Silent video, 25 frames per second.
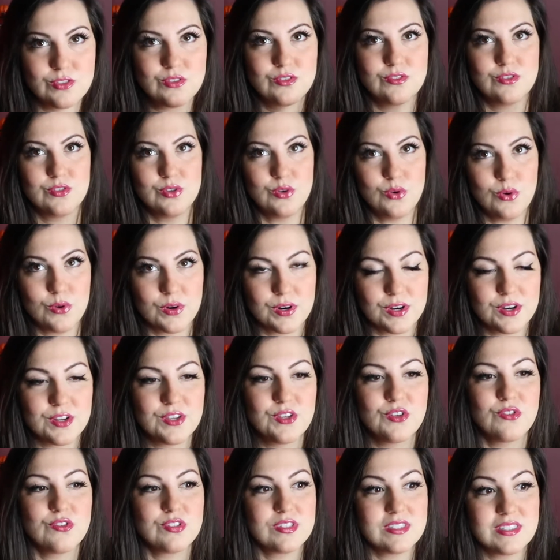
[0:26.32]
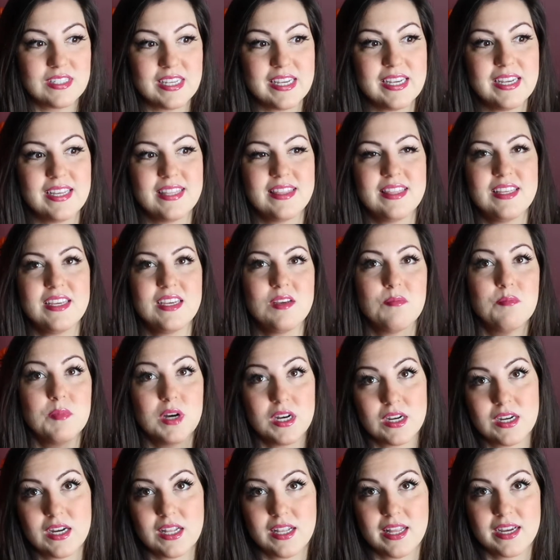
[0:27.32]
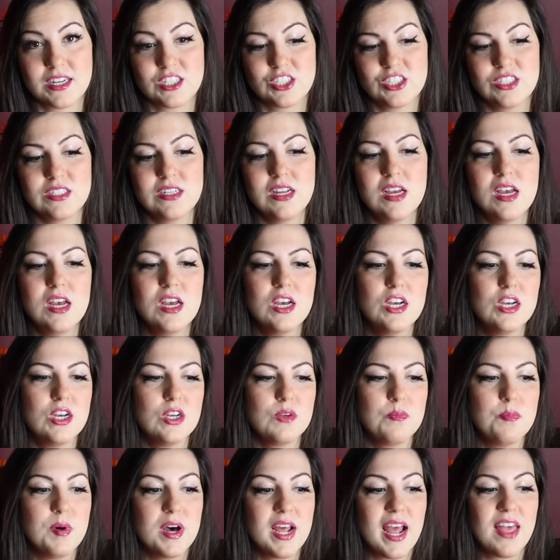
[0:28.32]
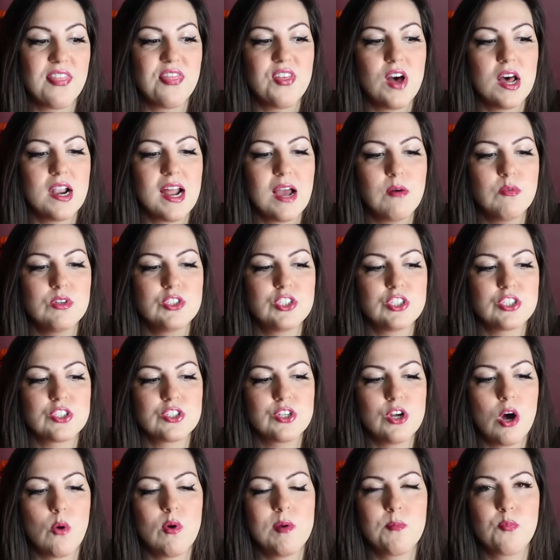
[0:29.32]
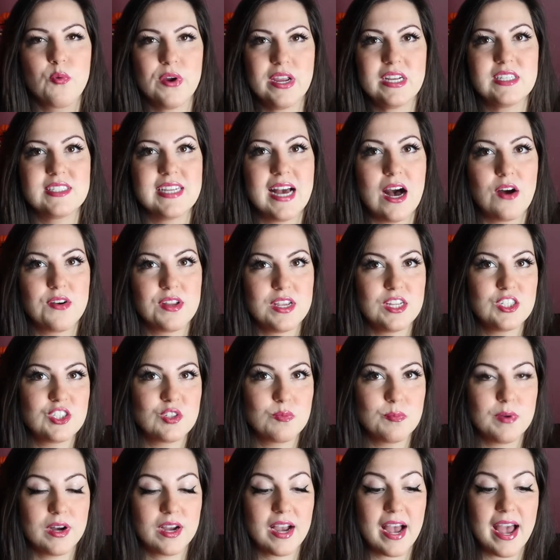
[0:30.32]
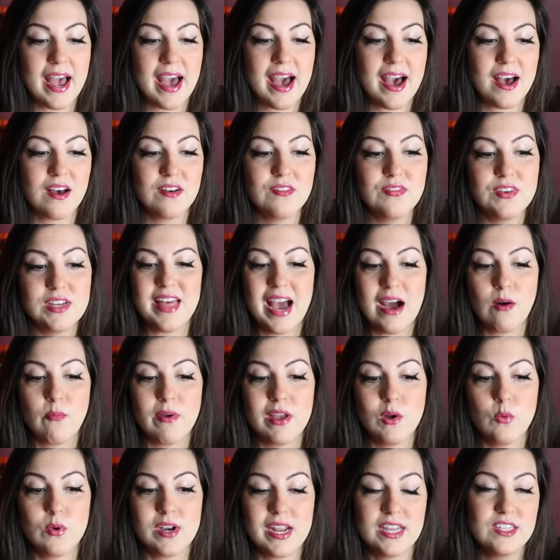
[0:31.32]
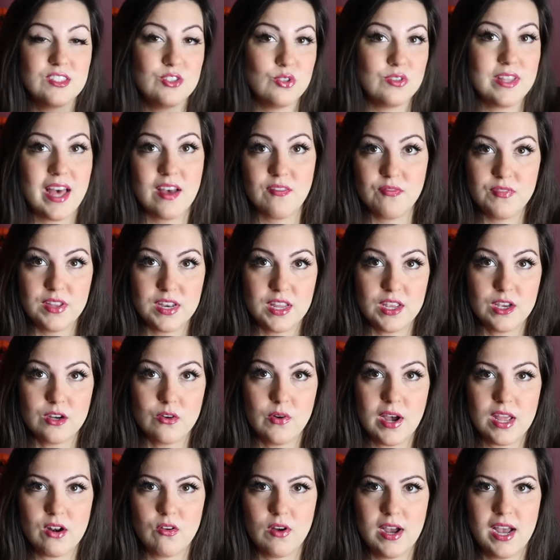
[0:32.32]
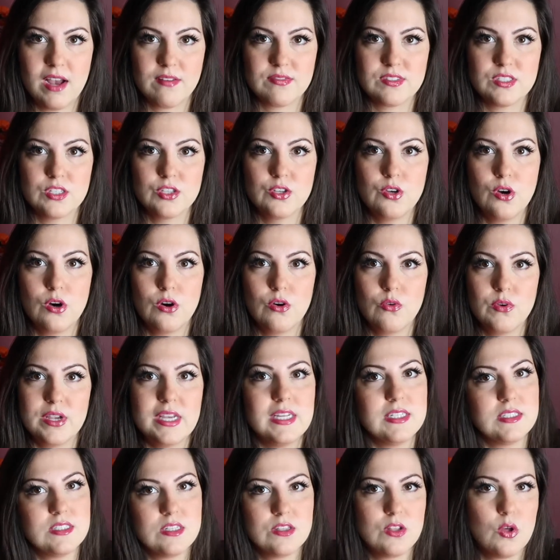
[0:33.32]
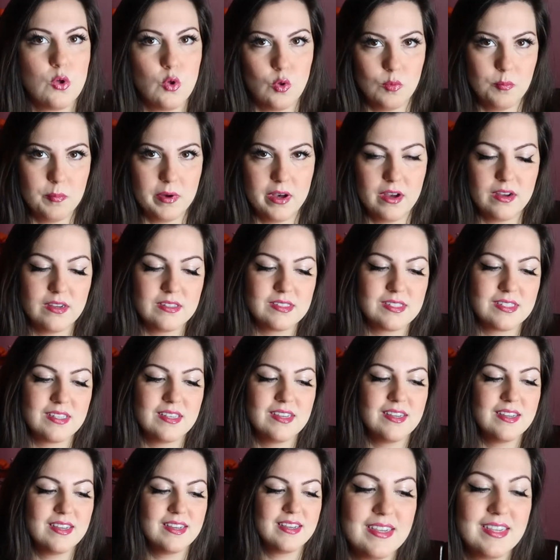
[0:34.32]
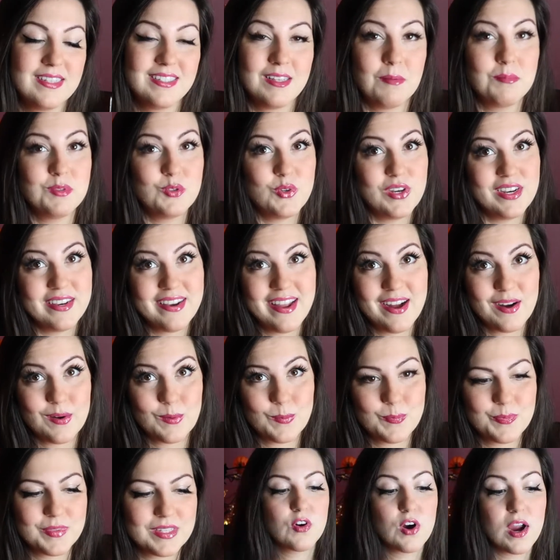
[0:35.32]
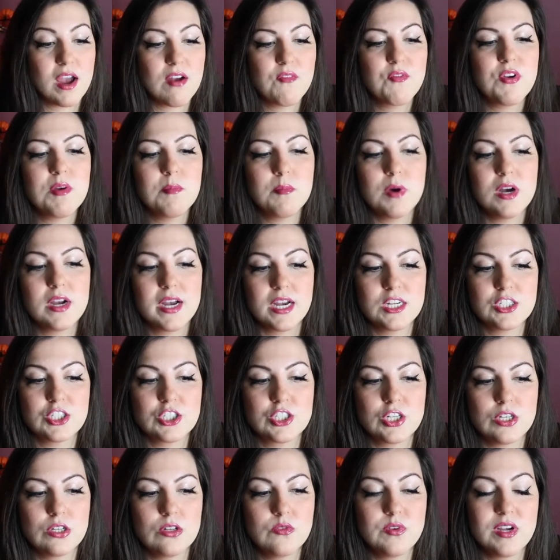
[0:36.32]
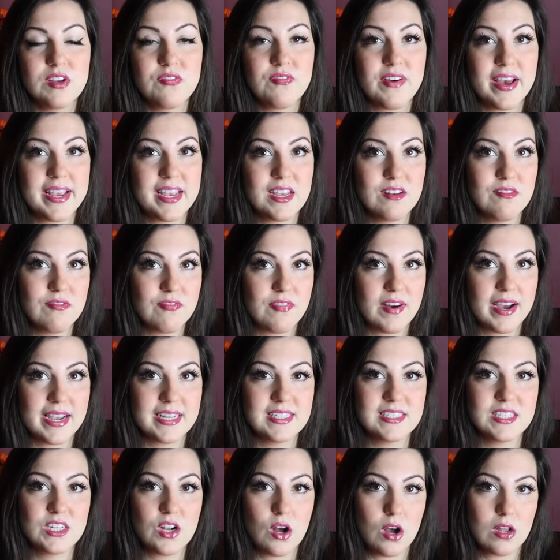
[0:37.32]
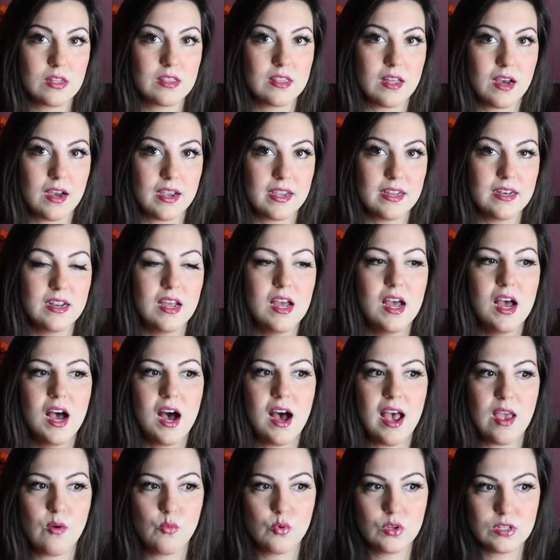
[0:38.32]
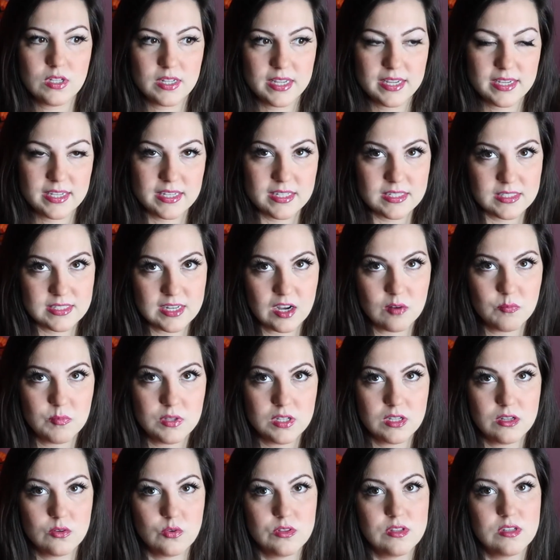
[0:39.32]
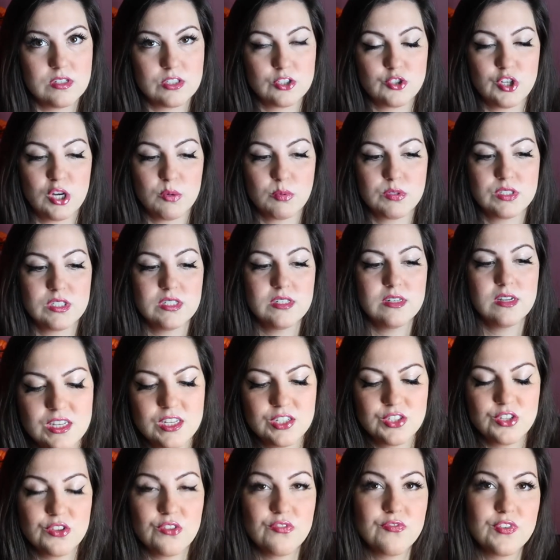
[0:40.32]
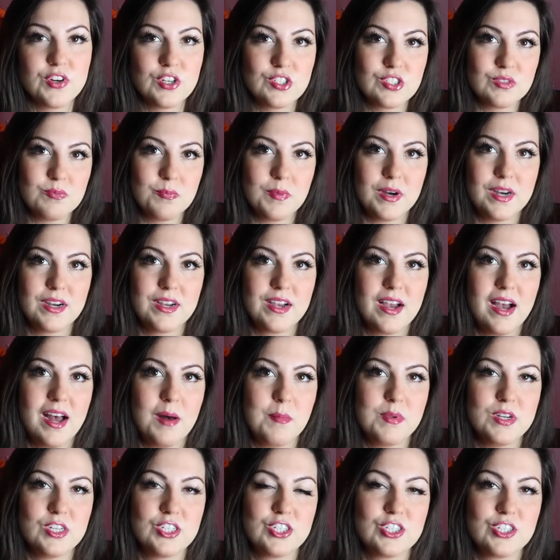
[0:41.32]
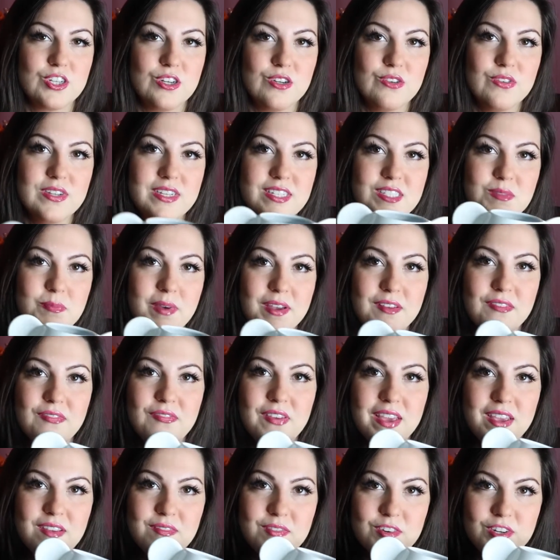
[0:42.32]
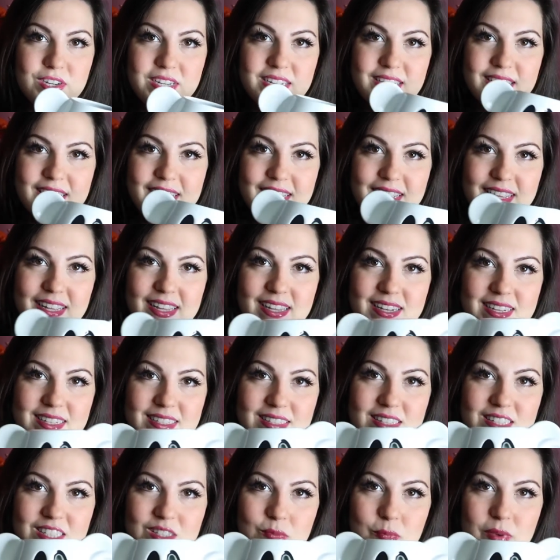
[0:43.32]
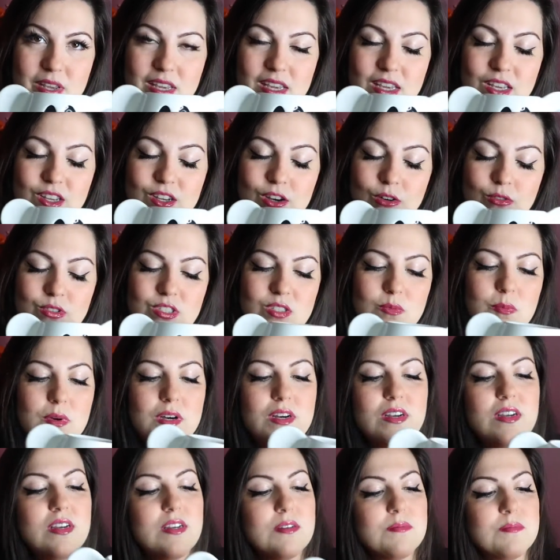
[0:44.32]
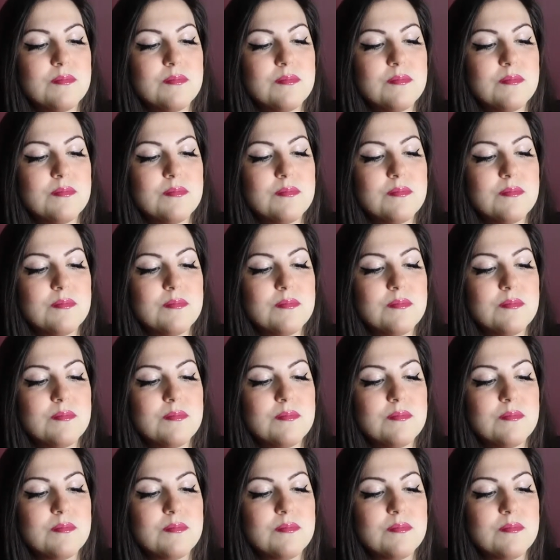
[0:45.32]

tour you'll see the mug collection. But I thought I would just go and break down each mug I have. That way when I do that video, I don't have to go into the whole mugs, because I'm doing it now. For every mug I show, if I can find it online, I will link it down below in the description. So the first mug I'm gonna show is my favorite. It is this Mickey Ghost mug.